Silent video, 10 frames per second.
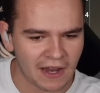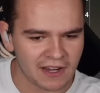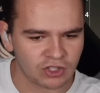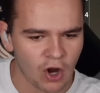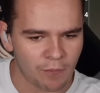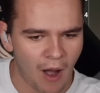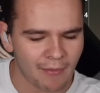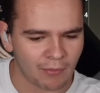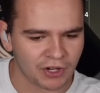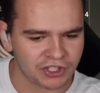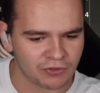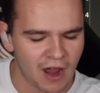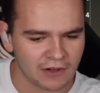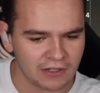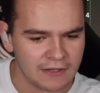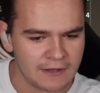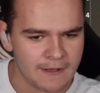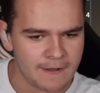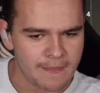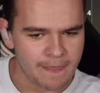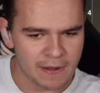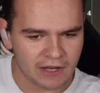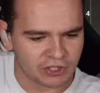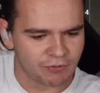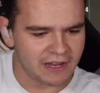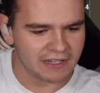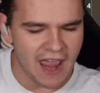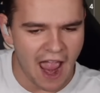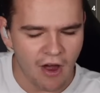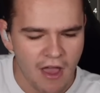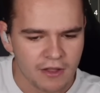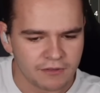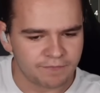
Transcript: but that is no problem whatsoever, because we can now...